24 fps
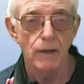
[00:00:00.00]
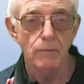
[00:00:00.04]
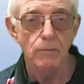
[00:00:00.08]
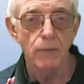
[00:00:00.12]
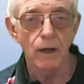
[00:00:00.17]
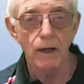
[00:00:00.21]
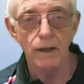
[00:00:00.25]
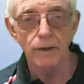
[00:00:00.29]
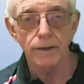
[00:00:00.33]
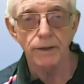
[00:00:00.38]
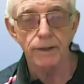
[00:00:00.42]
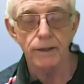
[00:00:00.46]

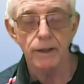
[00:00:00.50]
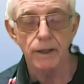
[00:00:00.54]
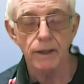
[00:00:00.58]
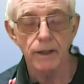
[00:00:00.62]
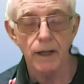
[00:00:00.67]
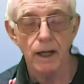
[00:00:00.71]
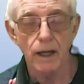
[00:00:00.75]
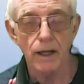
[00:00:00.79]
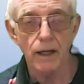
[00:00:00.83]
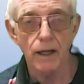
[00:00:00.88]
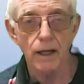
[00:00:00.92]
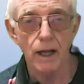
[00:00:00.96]
But
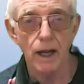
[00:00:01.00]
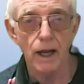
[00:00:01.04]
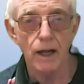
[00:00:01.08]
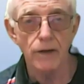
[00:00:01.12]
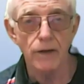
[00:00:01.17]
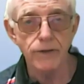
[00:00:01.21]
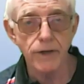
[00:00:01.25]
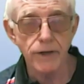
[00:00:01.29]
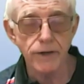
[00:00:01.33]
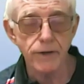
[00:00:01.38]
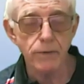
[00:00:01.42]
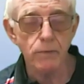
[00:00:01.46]
I
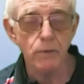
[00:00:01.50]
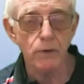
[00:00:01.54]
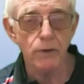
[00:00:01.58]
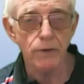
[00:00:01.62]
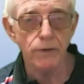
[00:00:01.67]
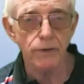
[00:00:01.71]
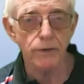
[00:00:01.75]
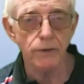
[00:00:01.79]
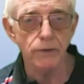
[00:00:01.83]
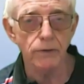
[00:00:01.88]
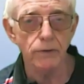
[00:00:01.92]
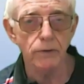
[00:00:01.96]
just
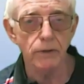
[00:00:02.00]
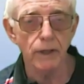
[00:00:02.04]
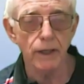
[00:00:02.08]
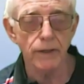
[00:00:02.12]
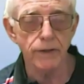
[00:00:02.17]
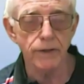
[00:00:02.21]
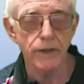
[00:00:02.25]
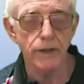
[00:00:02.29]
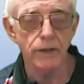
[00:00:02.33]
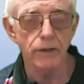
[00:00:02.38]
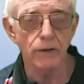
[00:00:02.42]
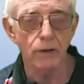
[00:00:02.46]
want to
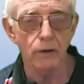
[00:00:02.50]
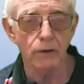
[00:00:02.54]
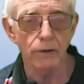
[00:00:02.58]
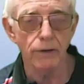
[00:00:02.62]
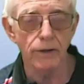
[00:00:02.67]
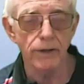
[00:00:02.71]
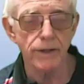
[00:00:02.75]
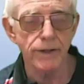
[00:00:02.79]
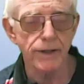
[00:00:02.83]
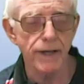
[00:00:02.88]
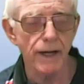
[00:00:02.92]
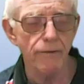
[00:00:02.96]
let you know
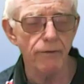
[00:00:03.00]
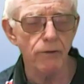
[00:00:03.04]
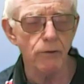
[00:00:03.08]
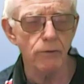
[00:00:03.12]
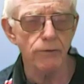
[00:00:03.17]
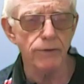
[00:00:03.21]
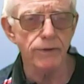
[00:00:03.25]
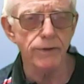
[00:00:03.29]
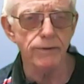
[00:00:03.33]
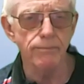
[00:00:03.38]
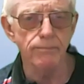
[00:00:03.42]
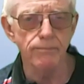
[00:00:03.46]
there's
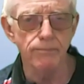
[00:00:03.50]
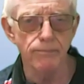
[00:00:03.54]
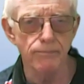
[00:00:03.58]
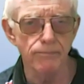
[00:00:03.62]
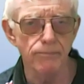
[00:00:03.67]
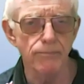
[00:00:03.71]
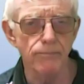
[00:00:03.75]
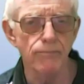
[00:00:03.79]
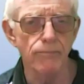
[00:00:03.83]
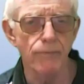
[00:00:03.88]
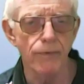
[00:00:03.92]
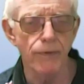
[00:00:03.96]
several
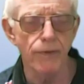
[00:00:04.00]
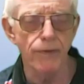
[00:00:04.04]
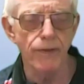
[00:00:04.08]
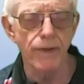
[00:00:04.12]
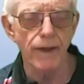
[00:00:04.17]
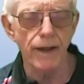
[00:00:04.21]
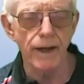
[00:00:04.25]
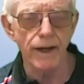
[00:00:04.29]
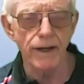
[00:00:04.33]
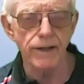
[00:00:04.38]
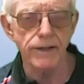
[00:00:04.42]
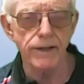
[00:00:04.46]

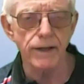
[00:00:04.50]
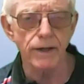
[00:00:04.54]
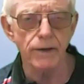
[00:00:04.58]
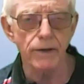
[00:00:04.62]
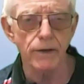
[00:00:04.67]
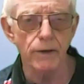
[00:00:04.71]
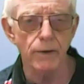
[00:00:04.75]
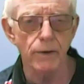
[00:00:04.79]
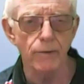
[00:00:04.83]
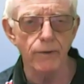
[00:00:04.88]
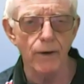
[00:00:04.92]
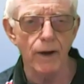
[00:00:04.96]
things that
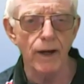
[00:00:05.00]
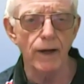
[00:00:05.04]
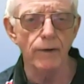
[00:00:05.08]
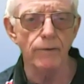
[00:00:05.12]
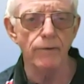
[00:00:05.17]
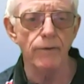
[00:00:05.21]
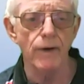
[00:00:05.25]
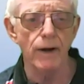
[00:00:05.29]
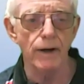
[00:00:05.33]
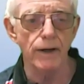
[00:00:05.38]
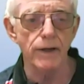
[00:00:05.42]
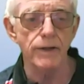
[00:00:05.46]
you
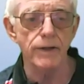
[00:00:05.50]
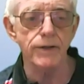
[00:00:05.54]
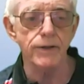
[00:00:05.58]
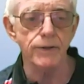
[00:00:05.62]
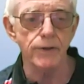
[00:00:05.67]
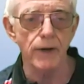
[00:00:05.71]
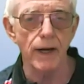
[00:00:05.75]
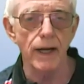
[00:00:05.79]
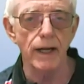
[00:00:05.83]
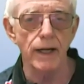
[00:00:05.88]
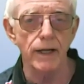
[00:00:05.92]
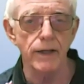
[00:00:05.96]
find very
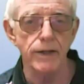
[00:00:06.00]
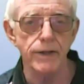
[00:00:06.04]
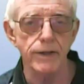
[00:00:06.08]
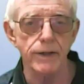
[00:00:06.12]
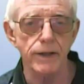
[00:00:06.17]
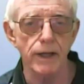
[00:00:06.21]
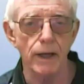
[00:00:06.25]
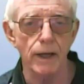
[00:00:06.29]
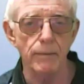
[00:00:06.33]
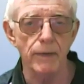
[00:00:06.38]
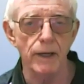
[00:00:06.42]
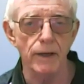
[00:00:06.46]
strange
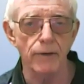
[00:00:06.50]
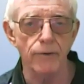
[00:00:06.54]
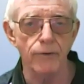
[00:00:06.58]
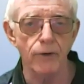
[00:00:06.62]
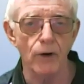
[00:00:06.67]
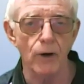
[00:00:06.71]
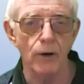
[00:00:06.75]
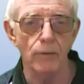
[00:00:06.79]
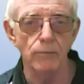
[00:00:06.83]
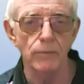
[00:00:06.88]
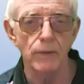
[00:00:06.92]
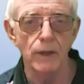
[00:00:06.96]
coming
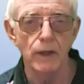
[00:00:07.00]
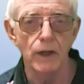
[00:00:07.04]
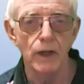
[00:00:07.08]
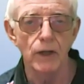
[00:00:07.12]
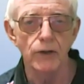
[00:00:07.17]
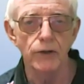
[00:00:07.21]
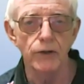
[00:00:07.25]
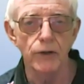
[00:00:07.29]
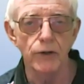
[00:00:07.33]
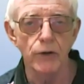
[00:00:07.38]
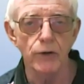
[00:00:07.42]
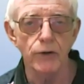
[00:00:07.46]
from
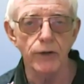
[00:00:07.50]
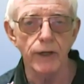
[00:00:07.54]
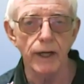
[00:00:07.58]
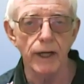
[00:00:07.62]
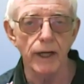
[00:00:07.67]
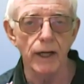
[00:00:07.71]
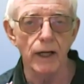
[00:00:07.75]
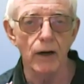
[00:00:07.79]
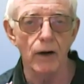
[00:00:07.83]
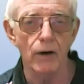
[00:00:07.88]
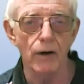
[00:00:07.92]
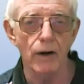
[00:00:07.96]
UK
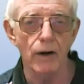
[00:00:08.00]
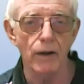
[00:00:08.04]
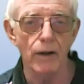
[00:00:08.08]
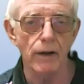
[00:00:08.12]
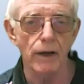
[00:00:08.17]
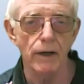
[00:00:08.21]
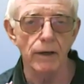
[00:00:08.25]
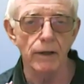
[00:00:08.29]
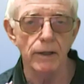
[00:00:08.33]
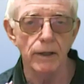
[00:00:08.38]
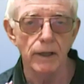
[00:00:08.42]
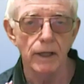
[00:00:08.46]
or
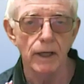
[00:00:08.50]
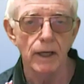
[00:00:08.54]
other